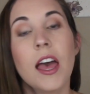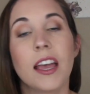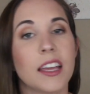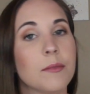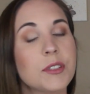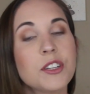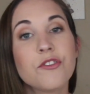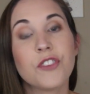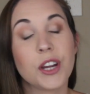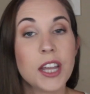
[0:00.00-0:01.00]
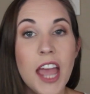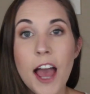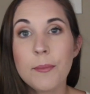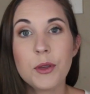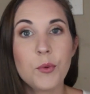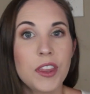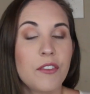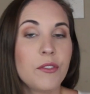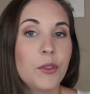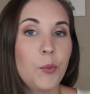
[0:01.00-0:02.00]
again, I'm still very happy with
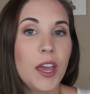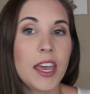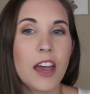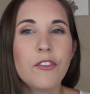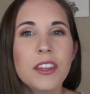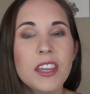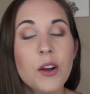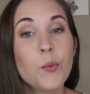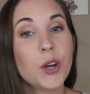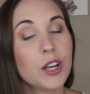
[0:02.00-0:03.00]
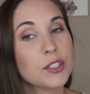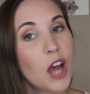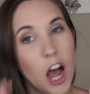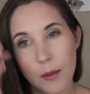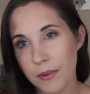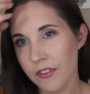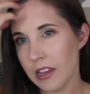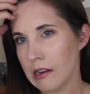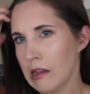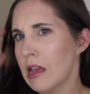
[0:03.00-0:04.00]
the way everything went on top of
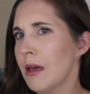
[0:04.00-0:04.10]
it.